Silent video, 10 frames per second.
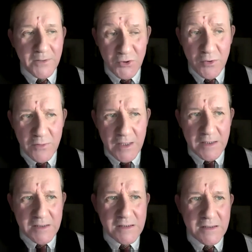The truth
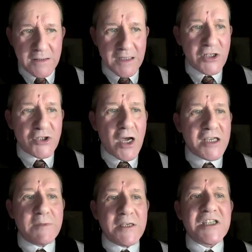is that he
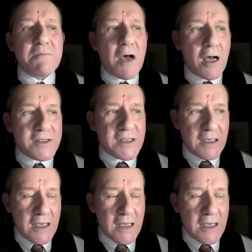tried to be smart